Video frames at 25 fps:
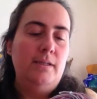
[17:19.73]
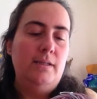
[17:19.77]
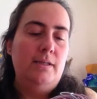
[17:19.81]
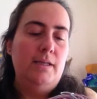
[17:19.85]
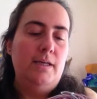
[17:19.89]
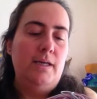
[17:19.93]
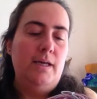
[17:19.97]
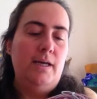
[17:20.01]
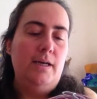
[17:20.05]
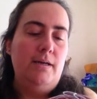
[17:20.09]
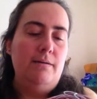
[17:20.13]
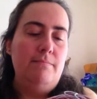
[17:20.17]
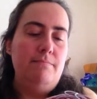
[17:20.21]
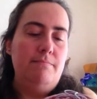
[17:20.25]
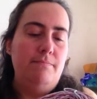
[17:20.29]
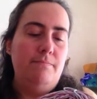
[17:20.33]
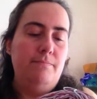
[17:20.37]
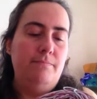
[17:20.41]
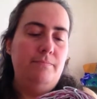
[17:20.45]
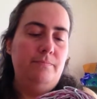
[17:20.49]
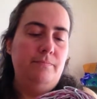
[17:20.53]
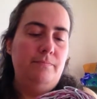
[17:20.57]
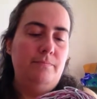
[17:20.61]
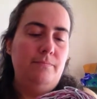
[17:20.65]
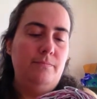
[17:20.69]

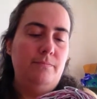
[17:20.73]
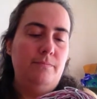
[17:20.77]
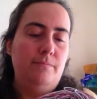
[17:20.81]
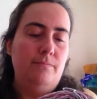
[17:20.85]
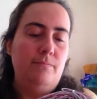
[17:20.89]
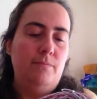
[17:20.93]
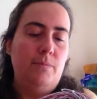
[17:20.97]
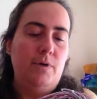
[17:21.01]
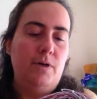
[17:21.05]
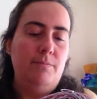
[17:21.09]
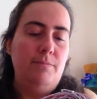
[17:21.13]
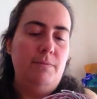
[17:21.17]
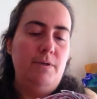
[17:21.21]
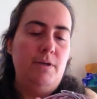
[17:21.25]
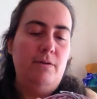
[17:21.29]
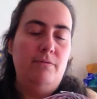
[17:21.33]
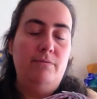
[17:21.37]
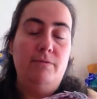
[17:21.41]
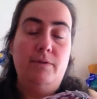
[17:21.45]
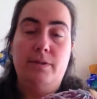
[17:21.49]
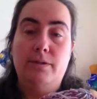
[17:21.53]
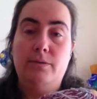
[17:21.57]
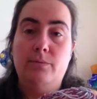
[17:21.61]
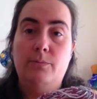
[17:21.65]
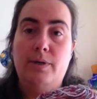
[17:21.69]
But I'm
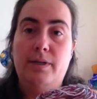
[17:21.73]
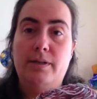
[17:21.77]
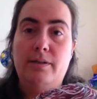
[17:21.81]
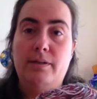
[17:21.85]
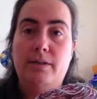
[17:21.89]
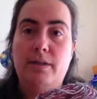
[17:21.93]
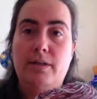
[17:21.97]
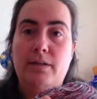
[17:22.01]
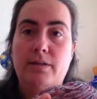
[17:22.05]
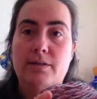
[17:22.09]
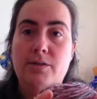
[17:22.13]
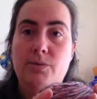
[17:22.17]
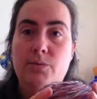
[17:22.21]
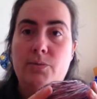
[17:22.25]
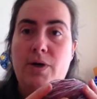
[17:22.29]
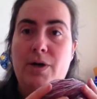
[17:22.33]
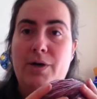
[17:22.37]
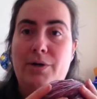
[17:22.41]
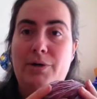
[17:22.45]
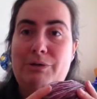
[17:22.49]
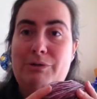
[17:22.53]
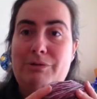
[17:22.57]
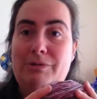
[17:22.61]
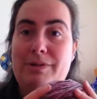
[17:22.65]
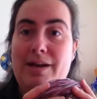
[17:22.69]
loving the way the colours
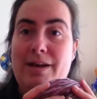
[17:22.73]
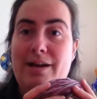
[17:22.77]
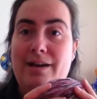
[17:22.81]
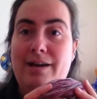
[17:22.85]
work on that,